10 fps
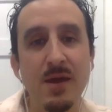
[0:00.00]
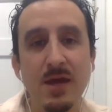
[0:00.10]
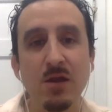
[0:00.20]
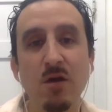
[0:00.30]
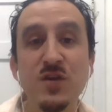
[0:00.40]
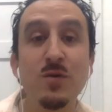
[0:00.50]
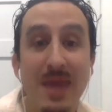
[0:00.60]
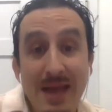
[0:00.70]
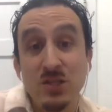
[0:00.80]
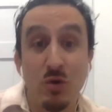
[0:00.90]
if you
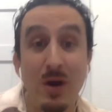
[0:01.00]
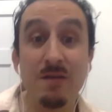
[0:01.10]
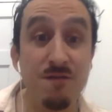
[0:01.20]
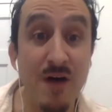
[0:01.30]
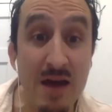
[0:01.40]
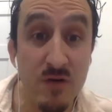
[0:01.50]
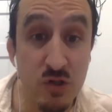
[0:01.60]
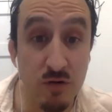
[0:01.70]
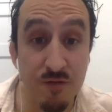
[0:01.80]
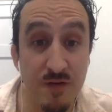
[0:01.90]
can train
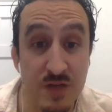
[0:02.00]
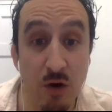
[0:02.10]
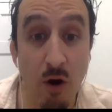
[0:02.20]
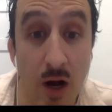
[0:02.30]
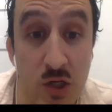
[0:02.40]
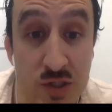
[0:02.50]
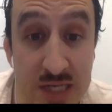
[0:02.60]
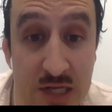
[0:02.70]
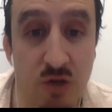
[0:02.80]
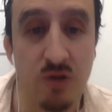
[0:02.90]
500 or 50 or 100
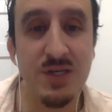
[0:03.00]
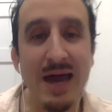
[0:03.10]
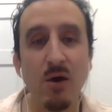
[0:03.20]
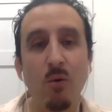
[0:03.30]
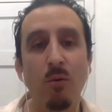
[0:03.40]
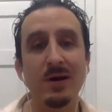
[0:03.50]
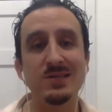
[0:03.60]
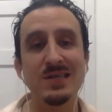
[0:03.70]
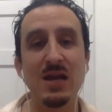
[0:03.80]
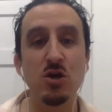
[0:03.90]
teachers, I don't want to
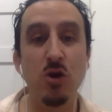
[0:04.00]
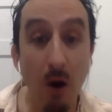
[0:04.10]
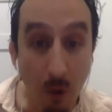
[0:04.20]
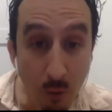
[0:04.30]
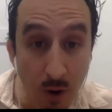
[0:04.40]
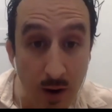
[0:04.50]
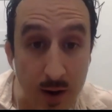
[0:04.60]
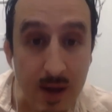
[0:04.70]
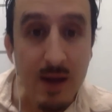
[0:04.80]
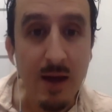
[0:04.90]
say no.
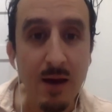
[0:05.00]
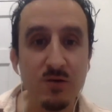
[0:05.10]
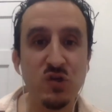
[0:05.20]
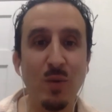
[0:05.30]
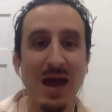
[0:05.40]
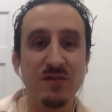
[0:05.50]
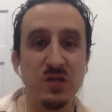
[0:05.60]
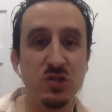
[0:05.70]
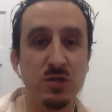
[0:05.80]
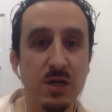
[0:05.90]
Yeah. So we have
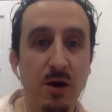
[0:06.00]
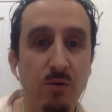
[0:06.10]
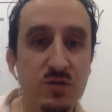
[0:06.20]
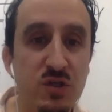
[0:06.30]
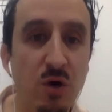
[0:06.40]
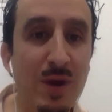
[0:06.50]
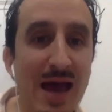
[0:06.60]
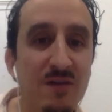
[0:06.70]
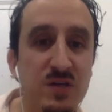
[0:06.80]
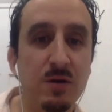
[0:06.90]
to,
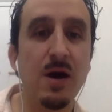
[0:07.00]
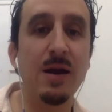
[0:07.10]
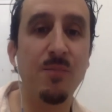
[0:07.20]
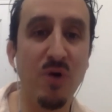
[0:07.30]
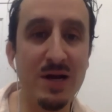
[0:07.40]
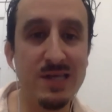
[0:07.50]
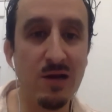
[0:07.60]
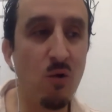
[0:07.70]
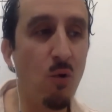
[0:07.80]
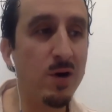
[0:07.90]
kind of price that
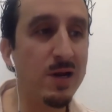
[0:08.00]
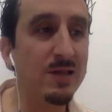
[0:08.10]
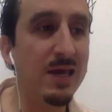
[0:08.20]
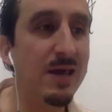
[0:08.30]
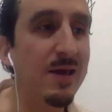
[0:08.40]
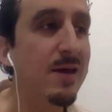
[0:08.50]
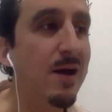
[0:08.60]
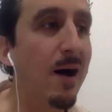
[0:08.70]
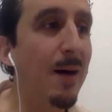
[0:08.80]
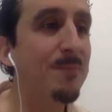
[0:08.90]
accordingly.
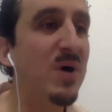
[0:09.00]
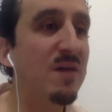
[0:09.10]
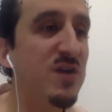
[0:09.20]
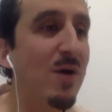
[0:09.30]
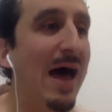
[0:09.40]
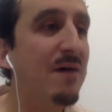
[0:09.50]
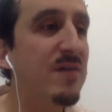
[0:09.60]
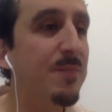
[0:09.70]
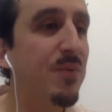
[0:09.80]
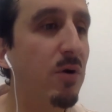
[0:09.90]
But if you have
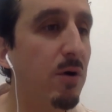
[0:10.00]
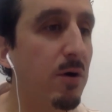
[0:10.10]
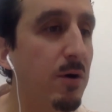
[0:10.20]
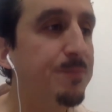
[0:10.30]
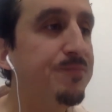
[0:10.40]
a per,